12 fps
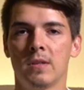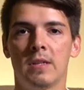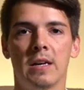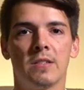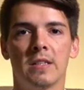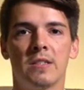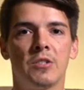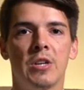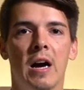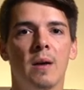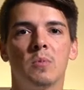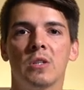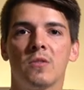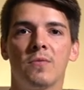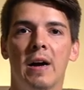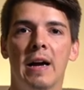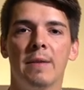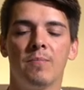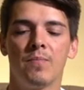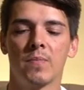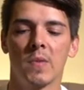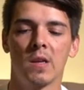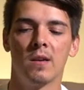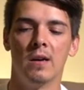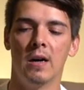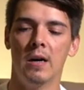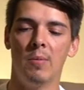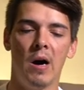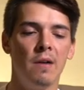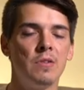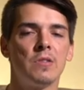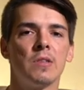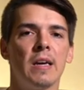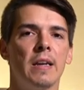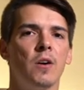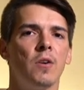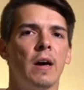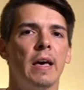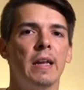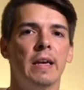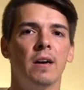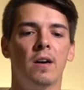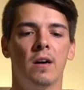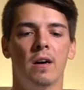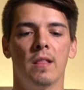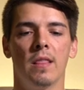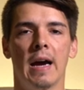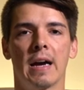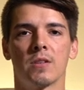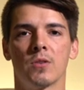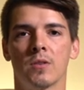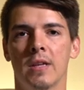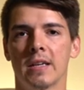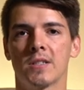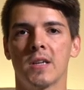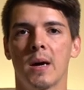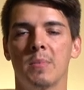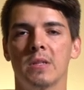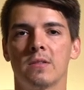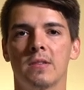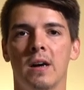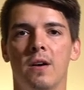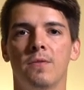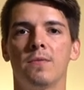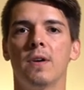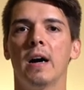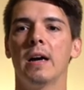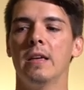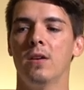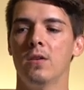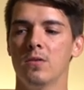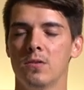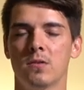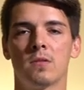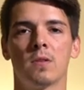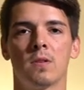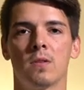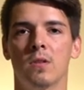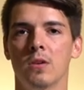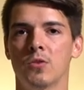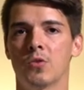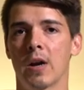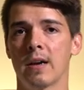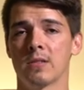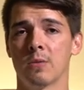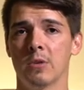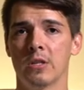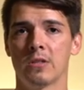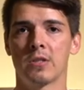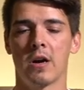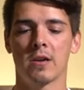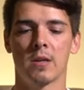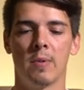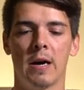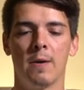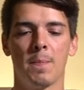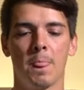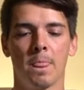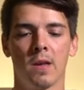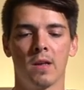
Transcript: does its job just fine. Obviously I don't edit on the actual desktop itself. I use those drives that we just talked about